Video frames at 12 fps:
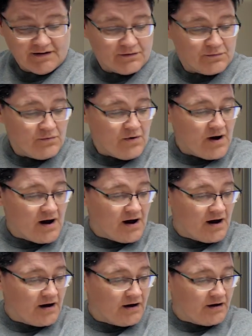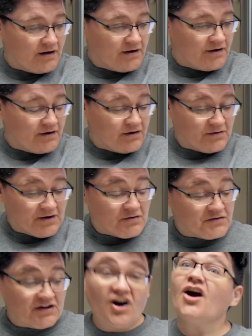Whoa,
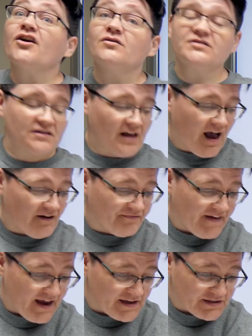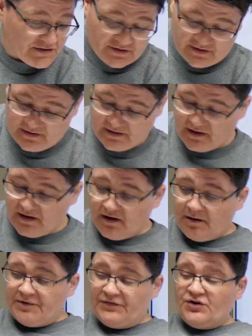the car goes a lot faster.
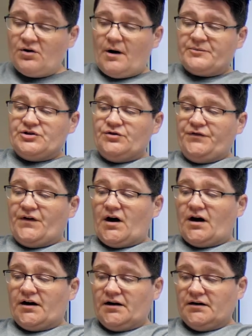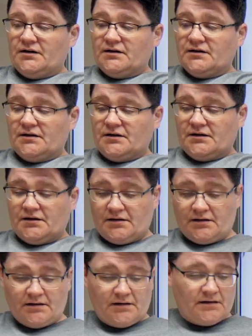But if you go up too far,
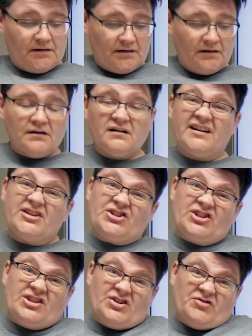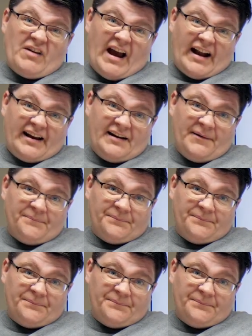it's just a wreck.